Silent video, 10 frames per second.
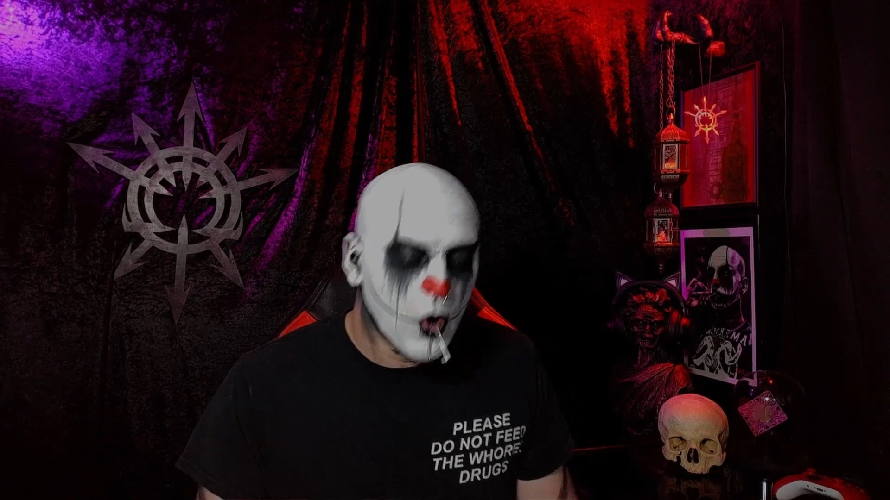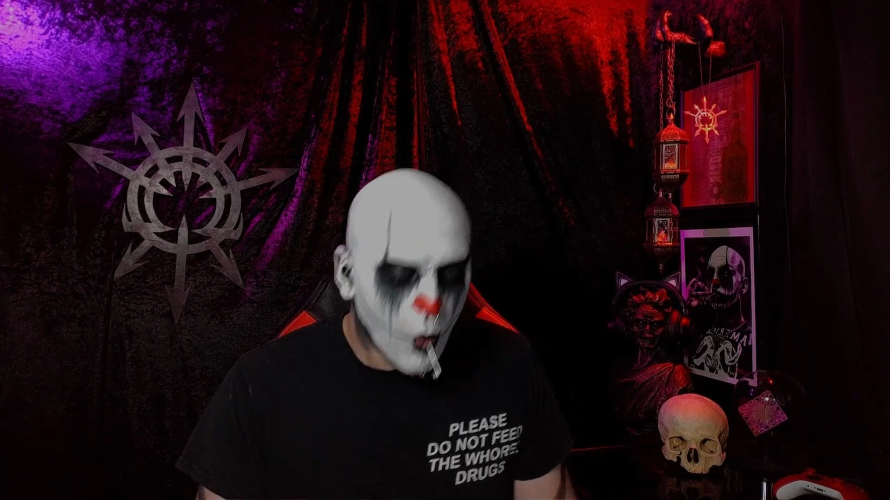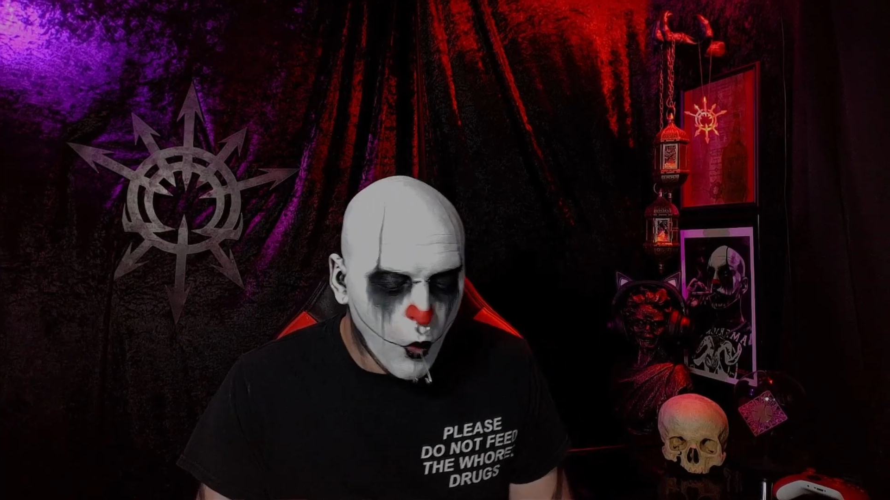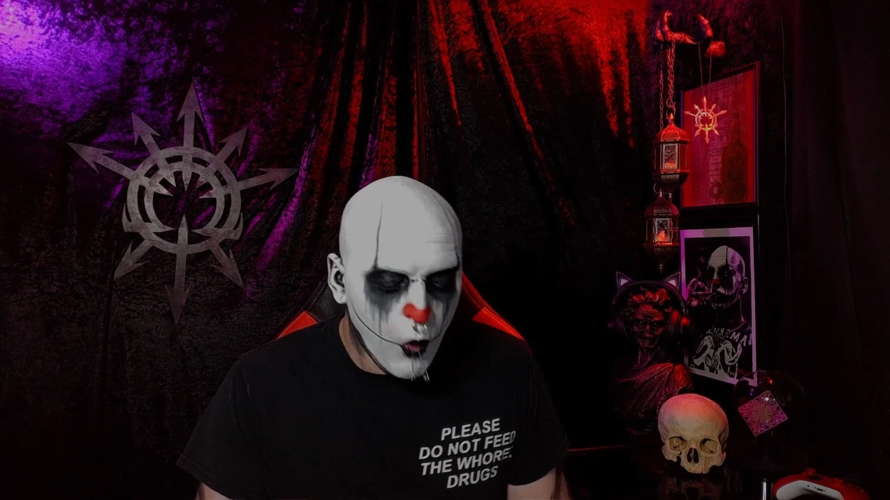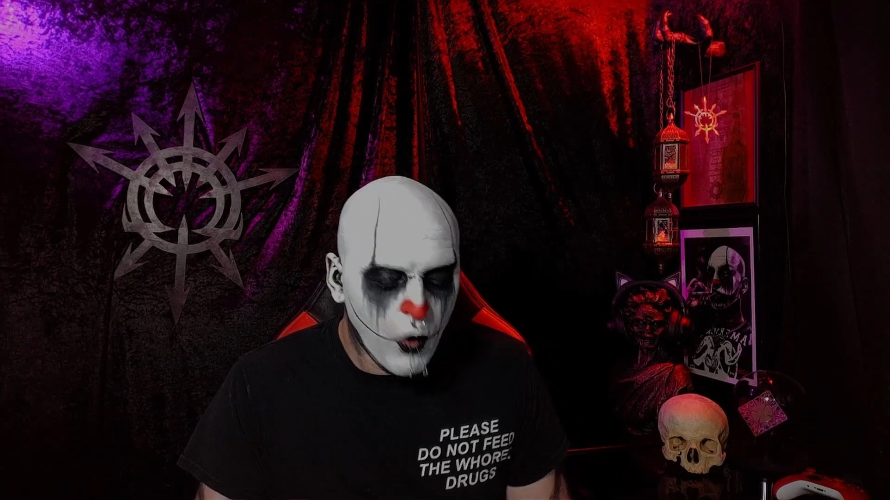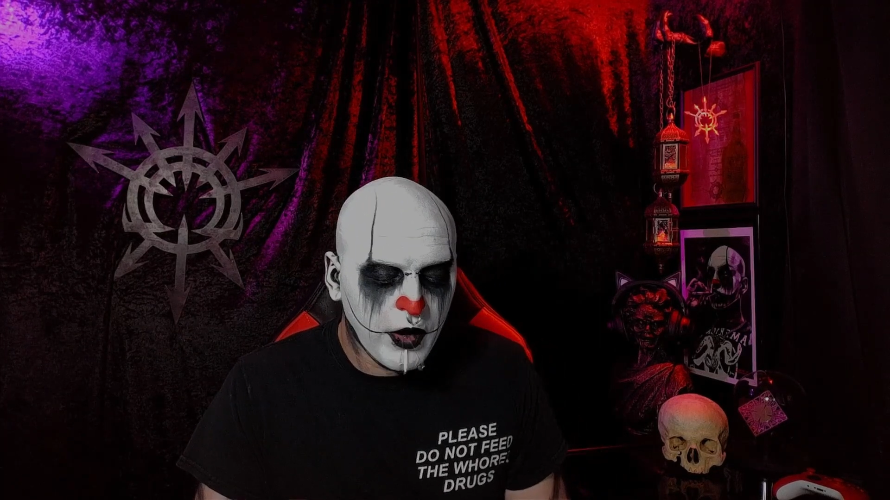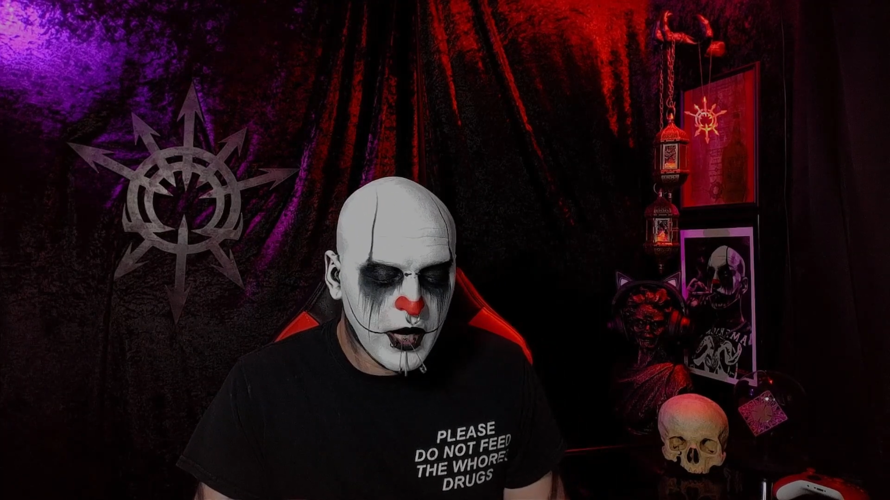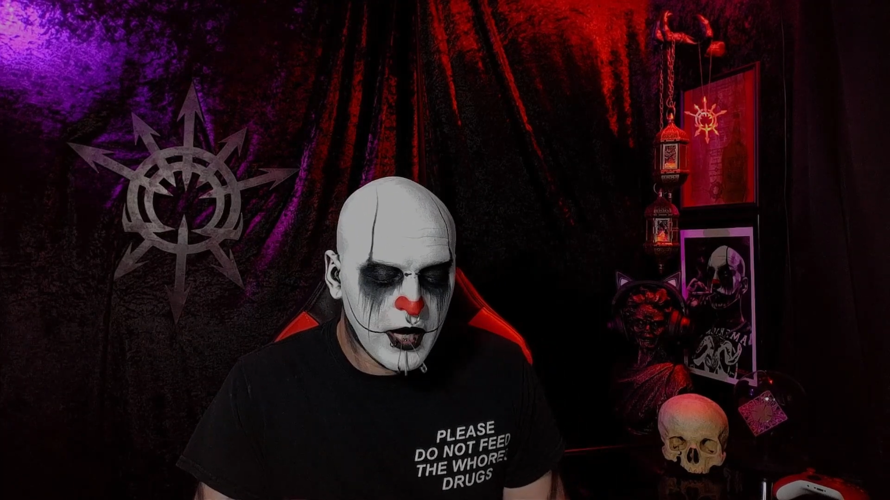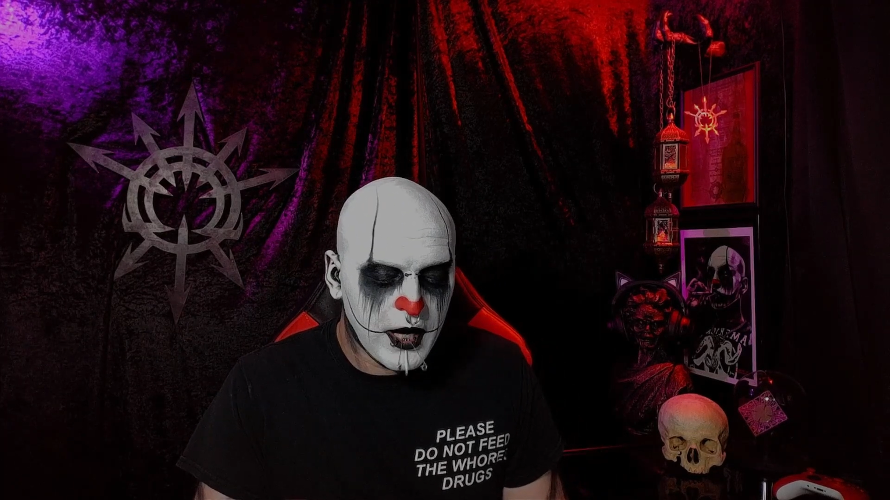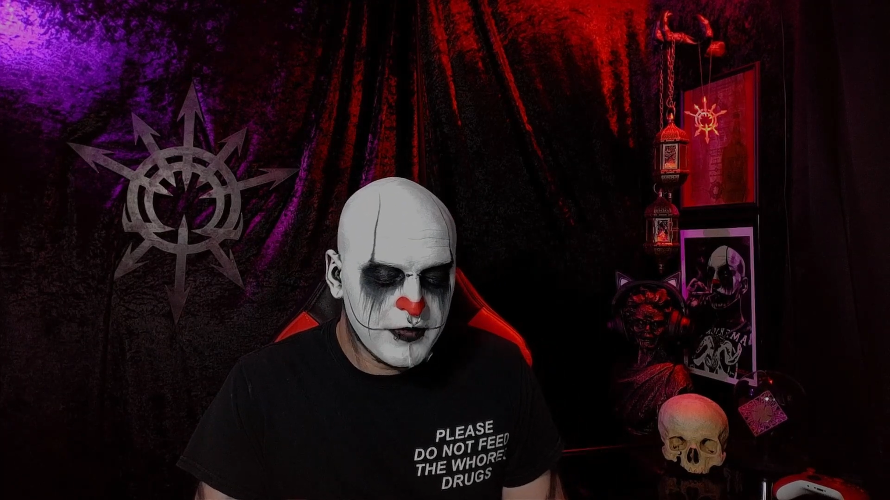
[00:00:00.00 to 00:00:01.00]

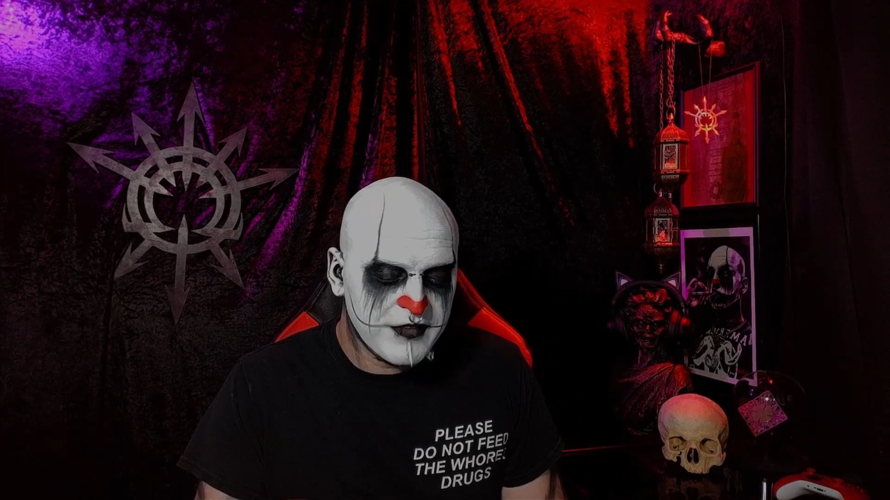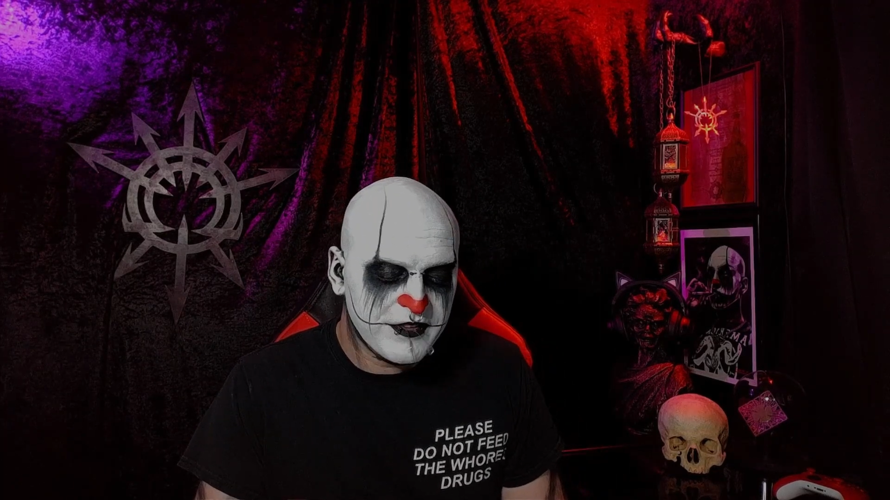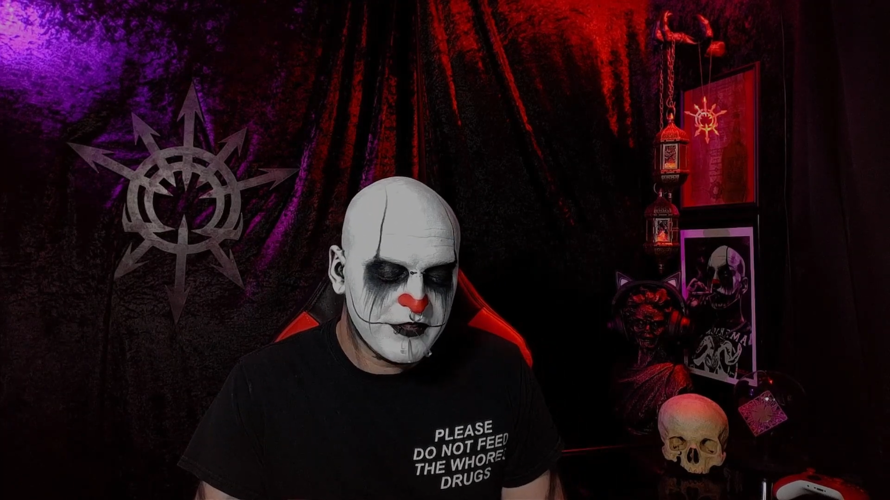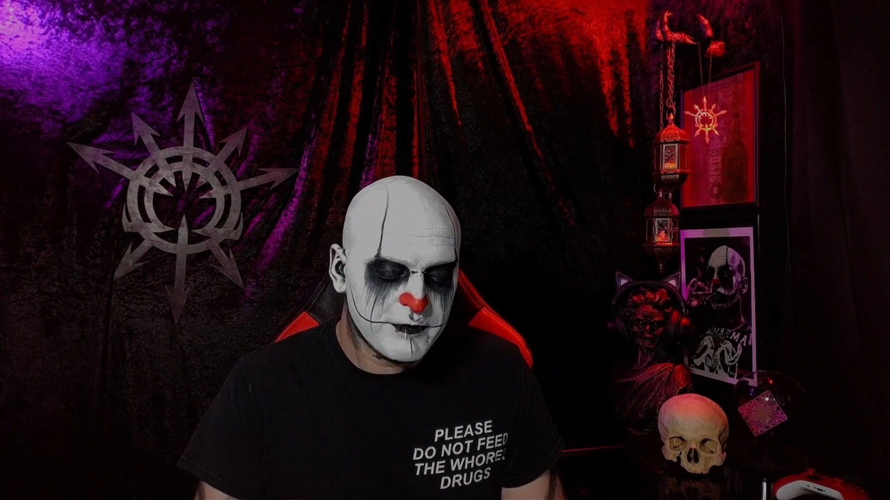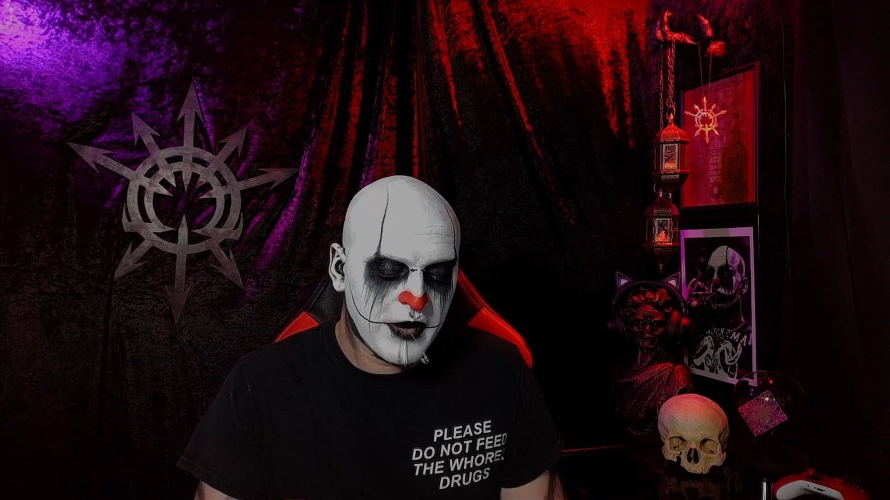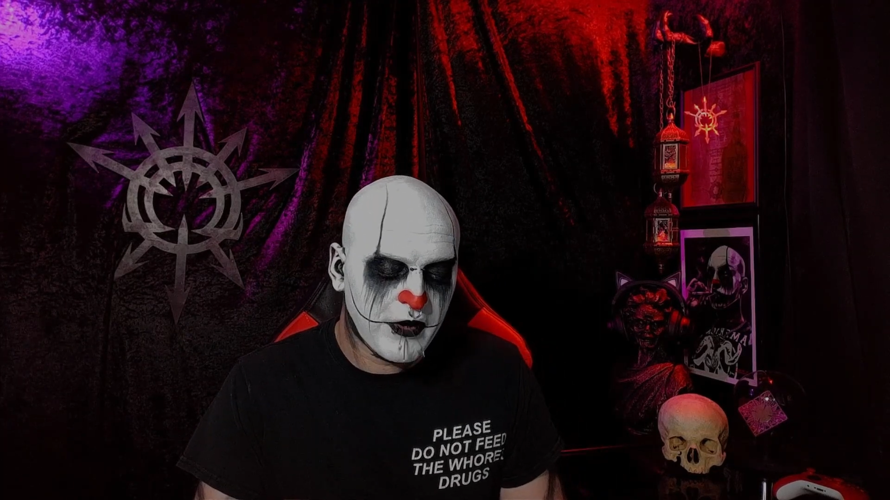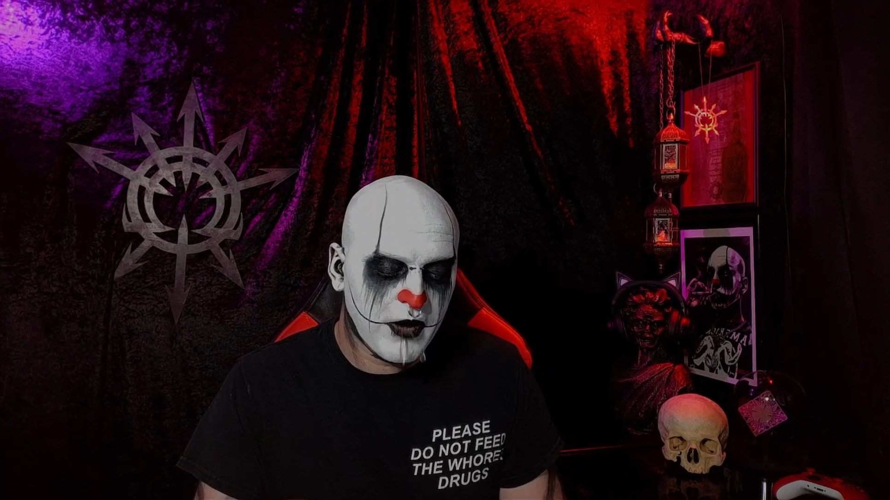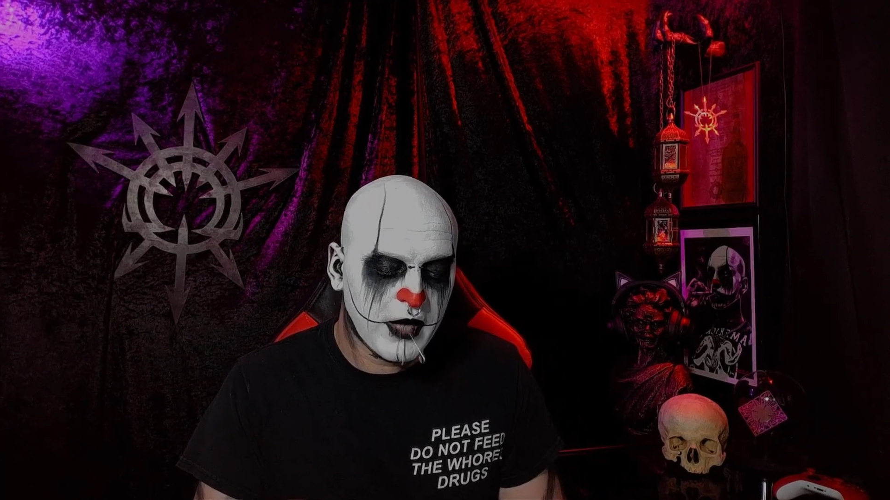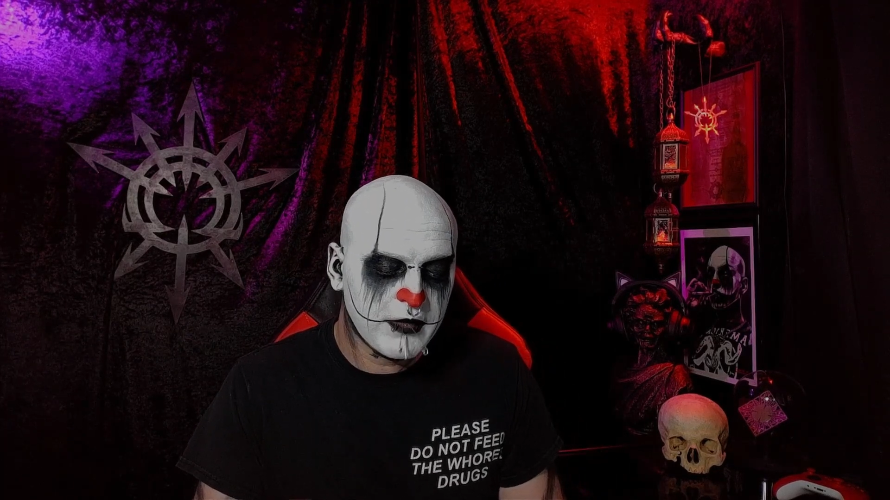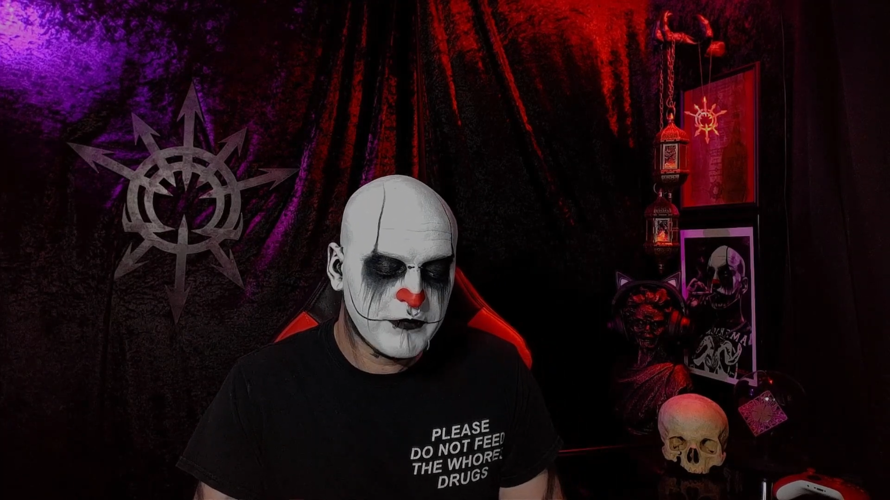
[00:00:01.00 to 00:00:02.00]
or this is Maron